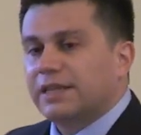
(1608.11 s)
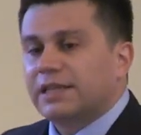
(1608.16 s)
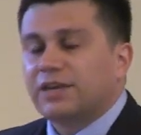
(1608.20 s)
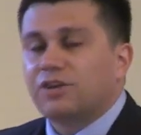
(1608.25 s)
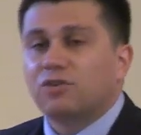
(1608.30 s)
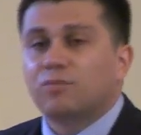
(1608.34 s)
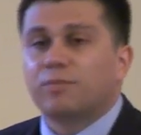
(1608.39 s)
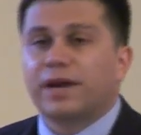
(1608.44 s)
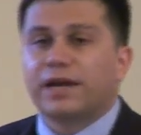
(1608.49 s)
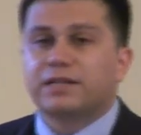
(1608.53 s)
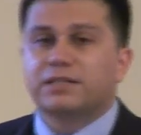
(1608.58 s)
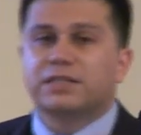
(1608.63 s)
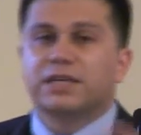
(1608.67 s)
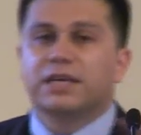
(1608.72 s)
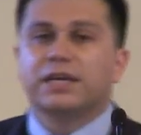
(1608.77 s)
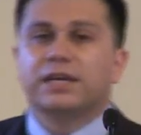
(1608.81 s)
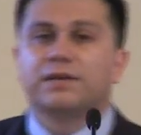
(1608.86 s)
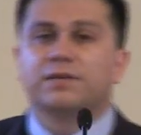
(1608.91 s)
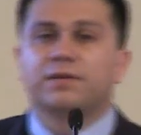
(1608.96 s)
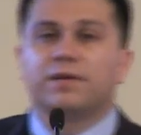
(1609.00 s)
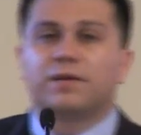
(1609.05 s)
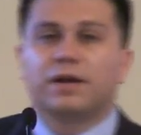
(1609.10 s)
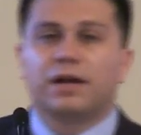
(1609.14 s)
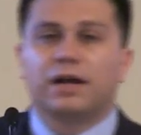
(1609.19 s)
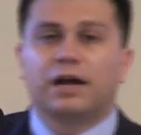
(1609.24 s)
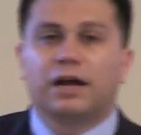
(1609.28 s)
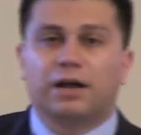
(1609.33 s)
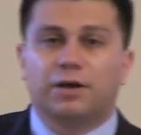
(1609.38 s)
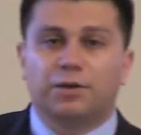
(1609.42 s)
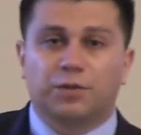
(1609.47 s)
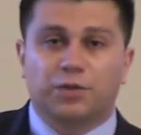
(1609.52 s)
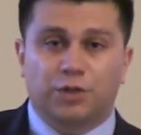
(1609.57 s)
that you might see
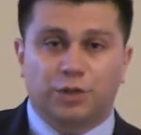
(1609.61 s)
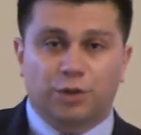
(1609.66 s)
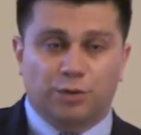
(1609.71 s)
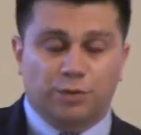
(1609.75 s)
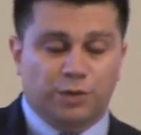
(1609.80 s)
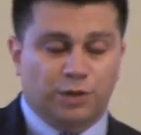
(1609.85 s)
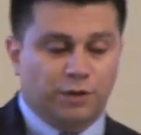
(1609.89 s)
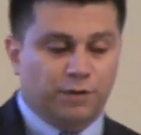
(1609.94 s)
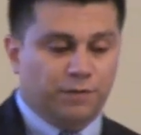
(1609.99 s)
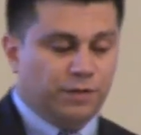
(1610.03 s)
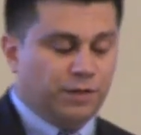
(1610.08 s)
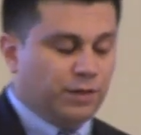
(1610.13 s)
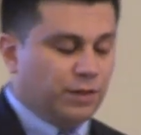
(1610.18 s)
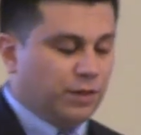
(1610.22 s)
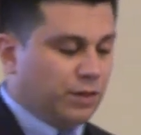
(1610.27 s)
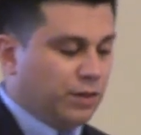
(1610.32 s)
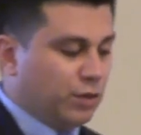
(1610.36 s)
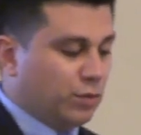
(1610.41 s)
uh, the, the,